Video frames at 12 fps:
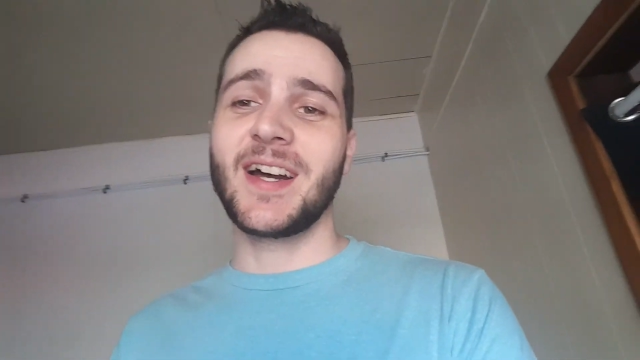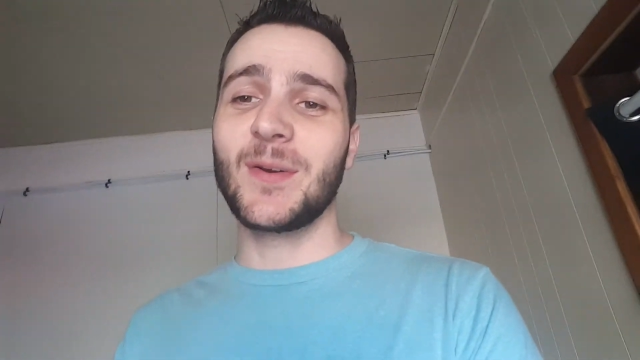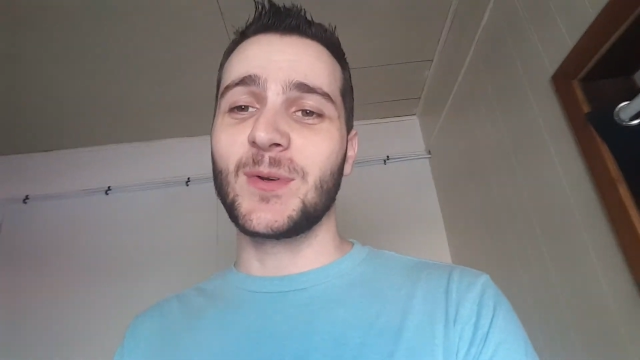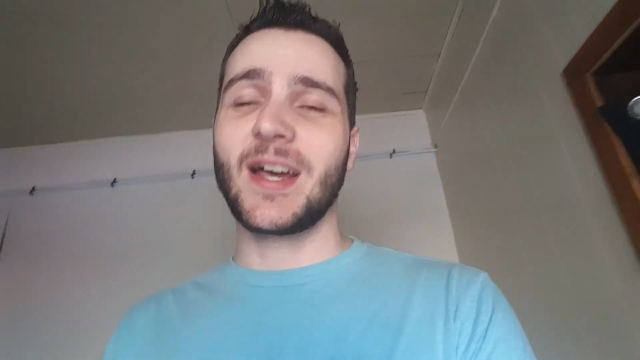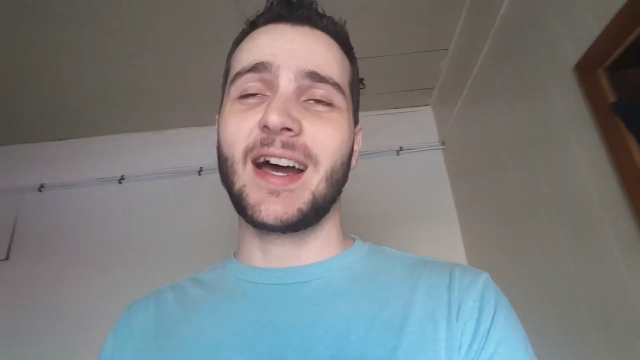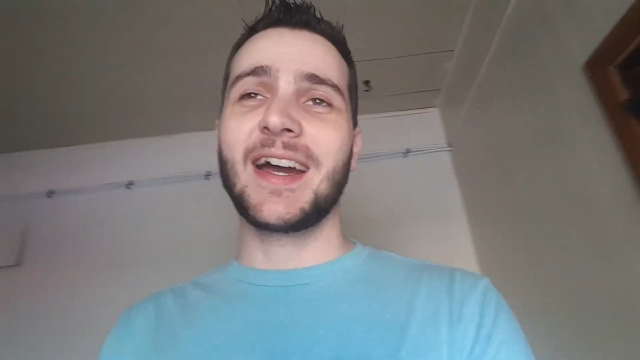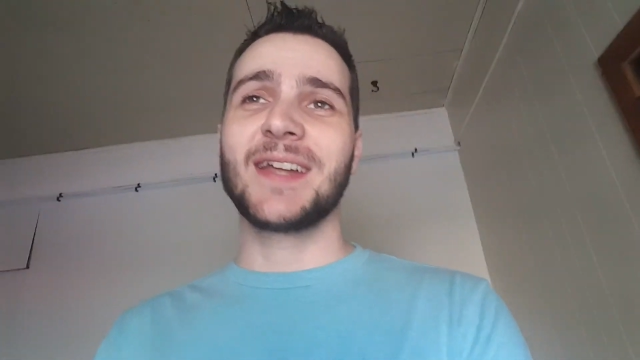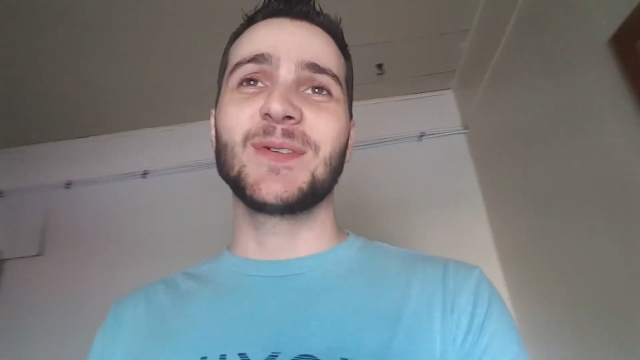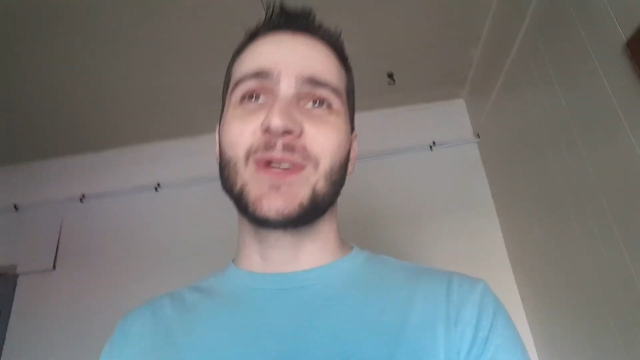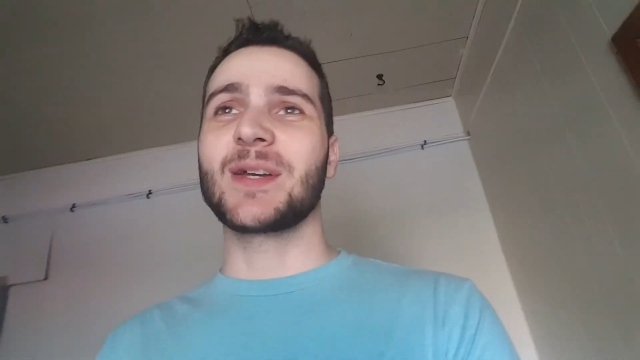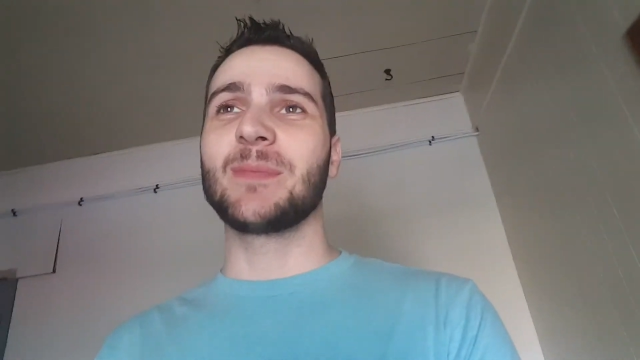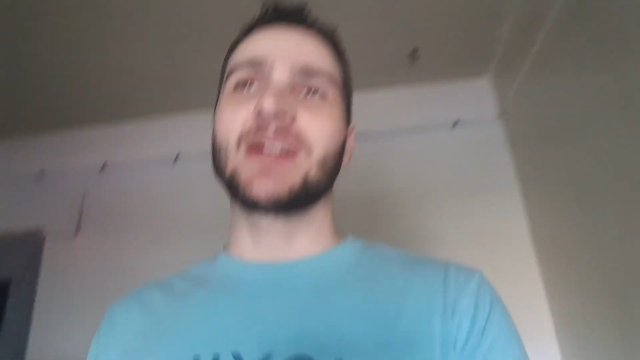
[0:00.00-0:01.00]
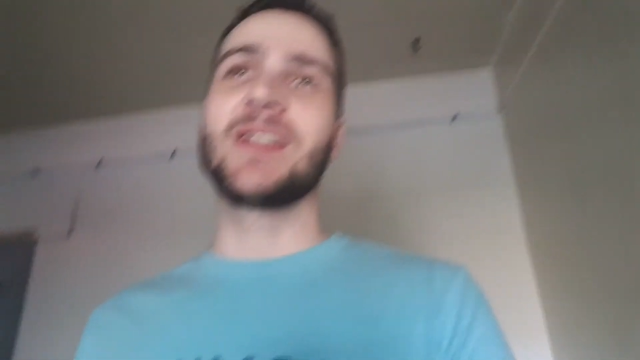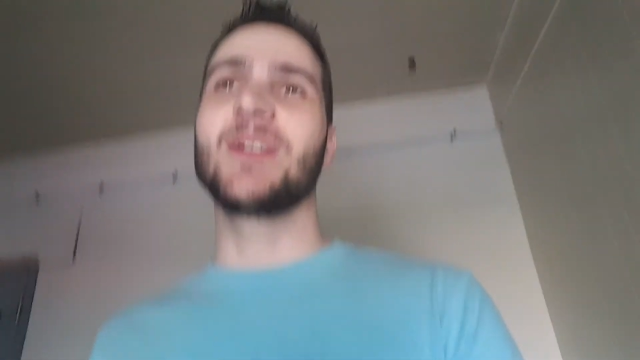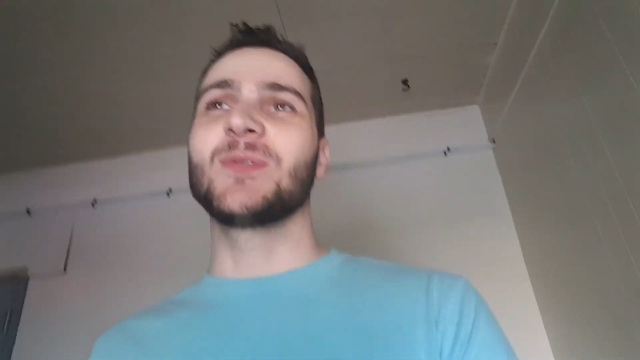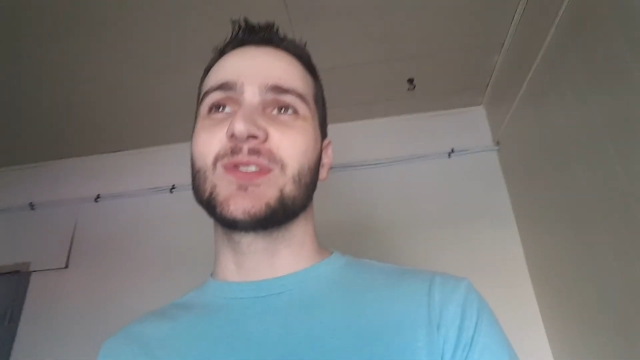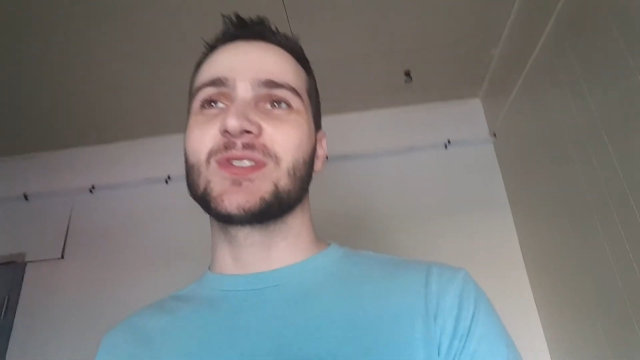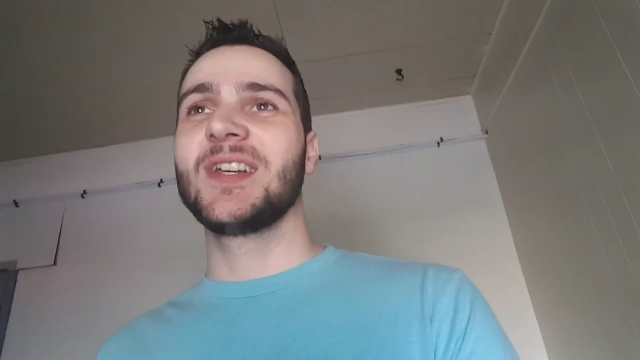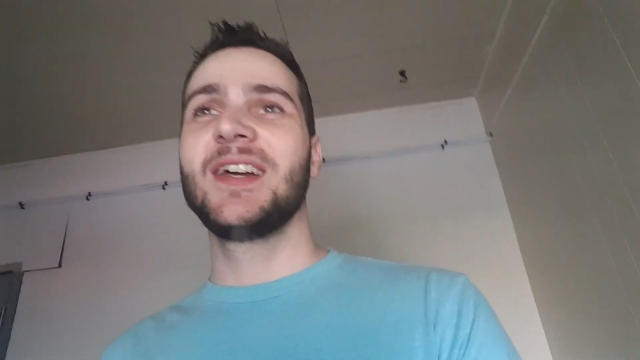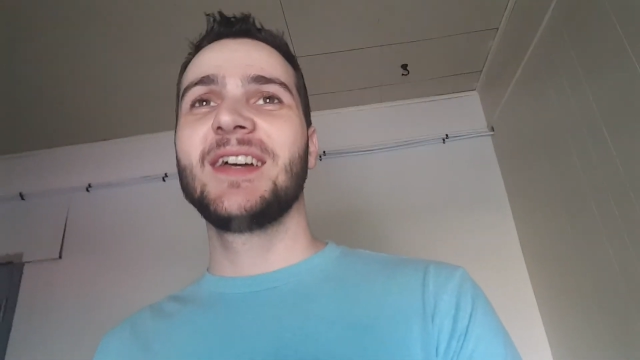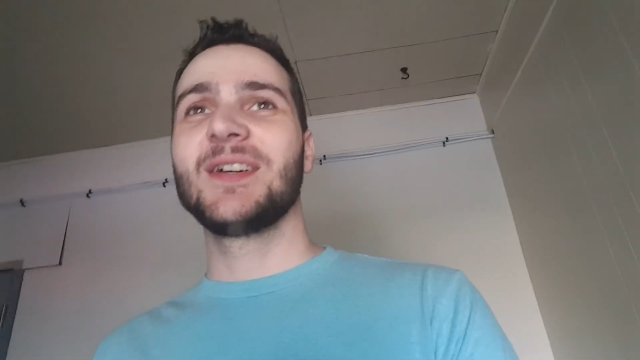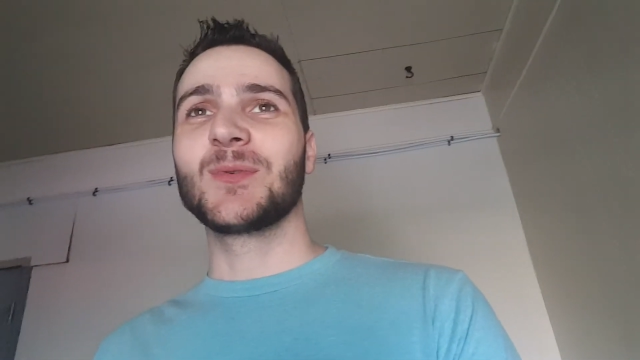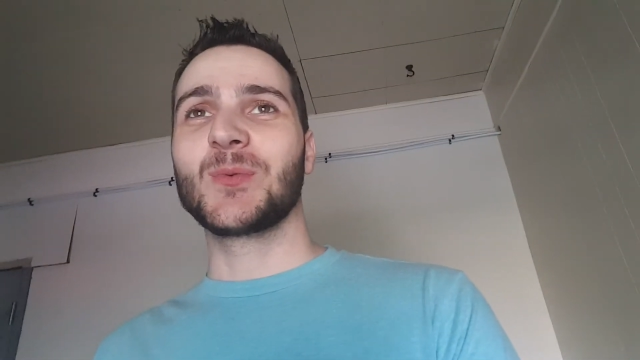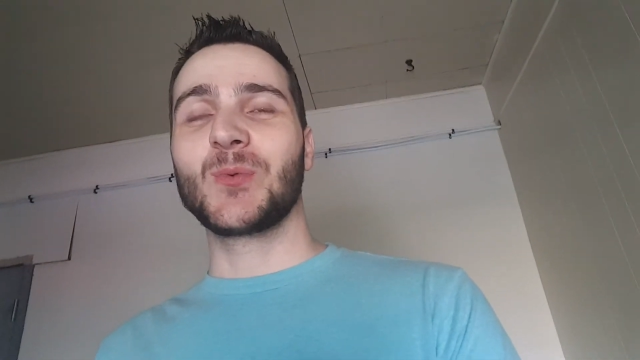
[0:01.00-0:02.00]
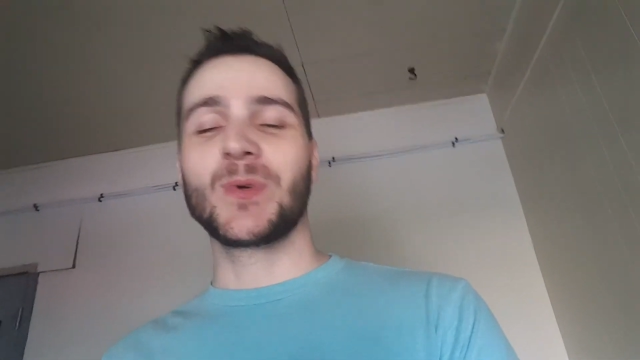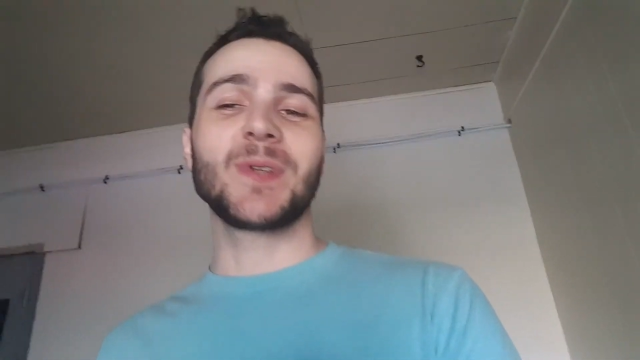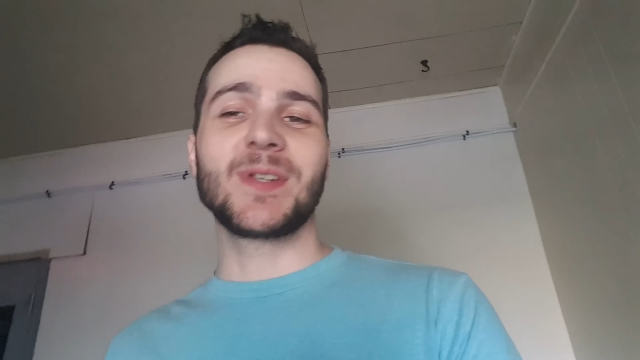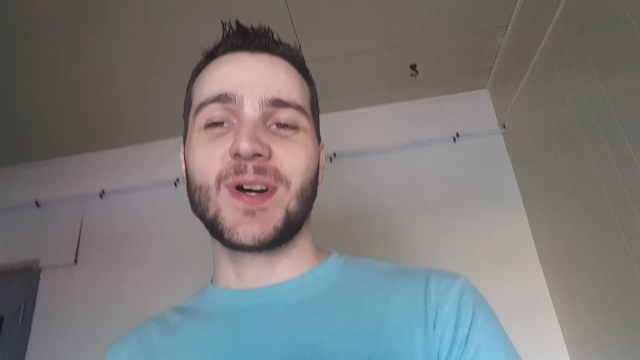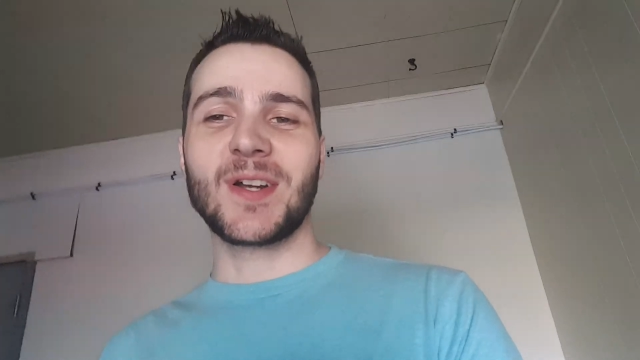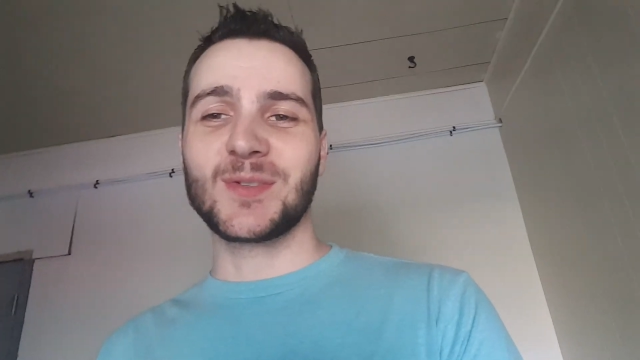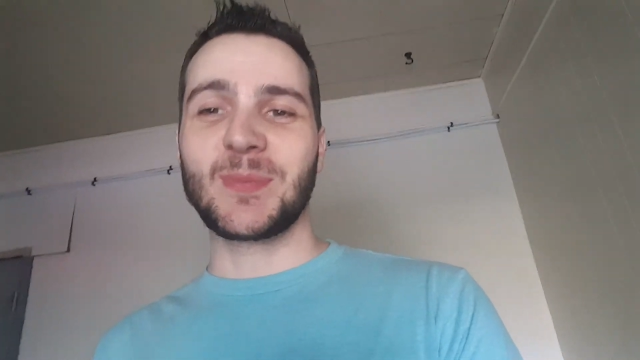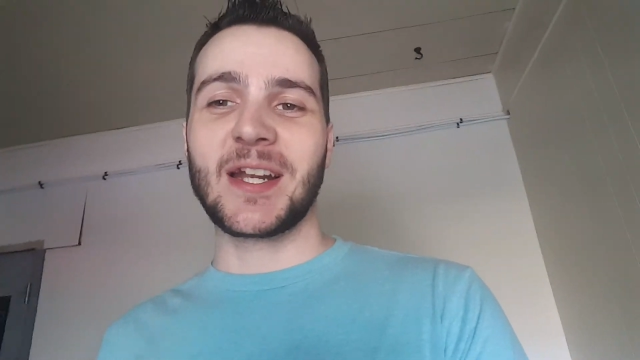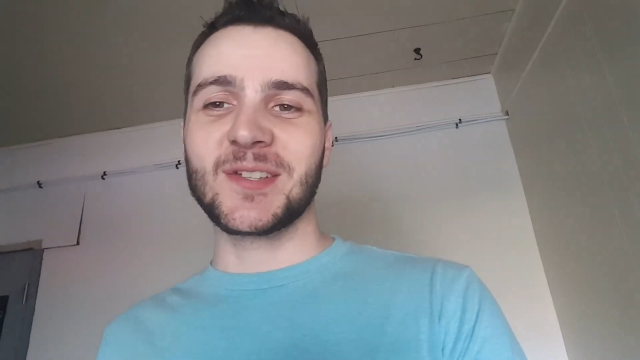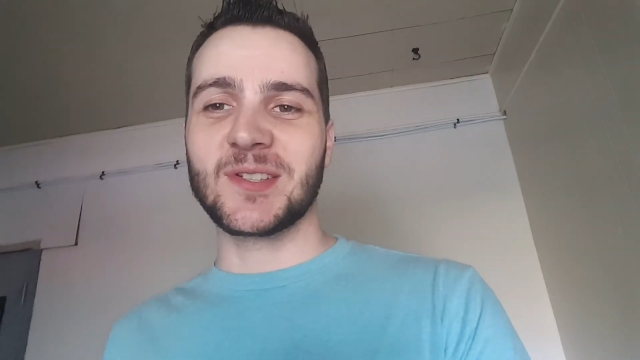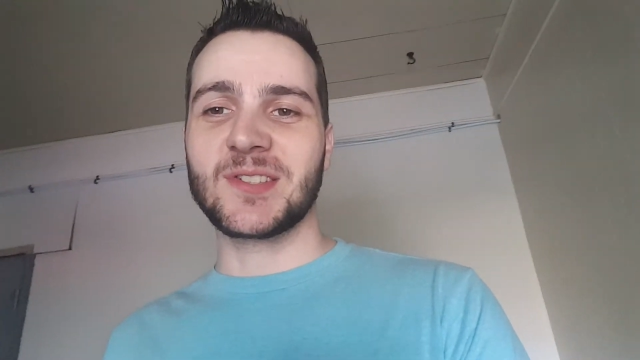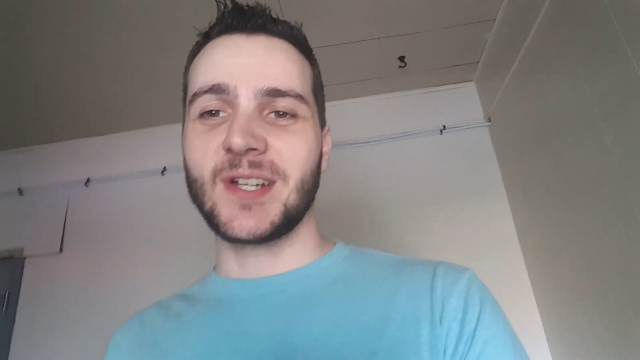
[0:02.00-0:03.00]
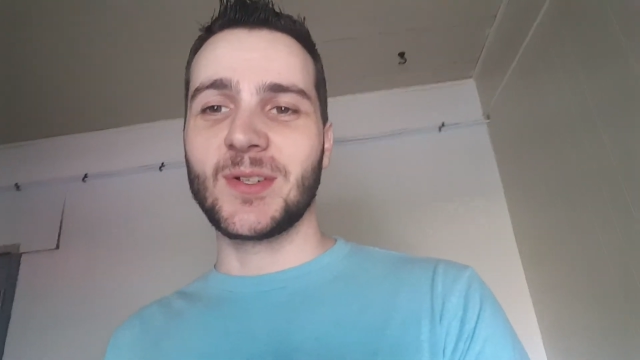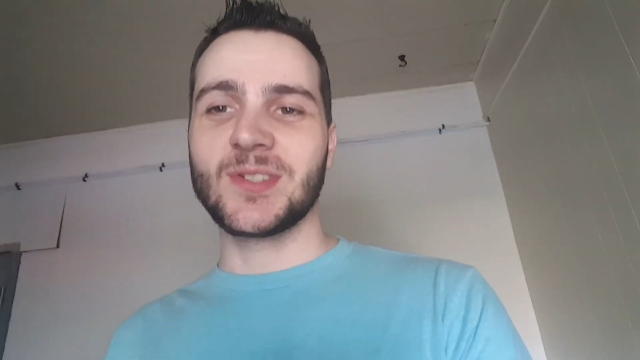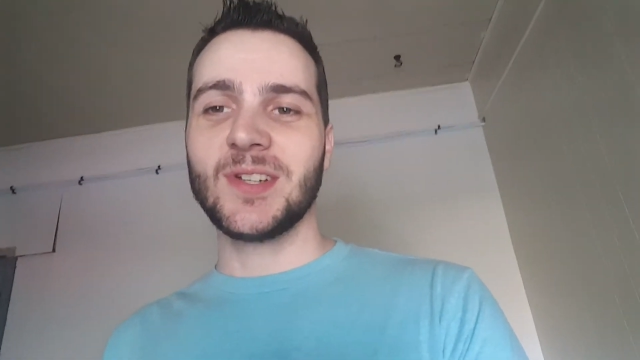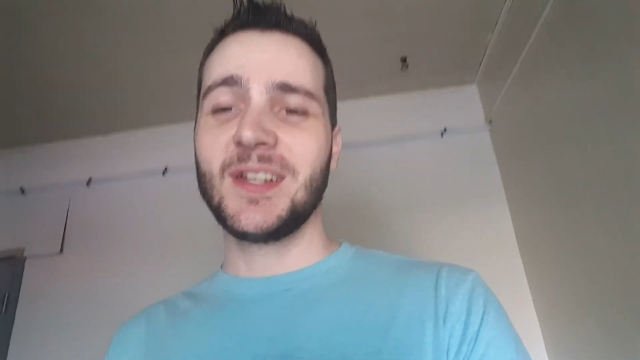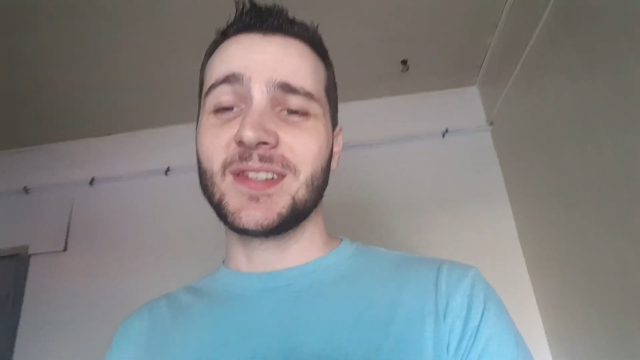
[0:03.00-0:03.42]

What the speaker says: I would highly recommend it. It was really not as bad as it sounds.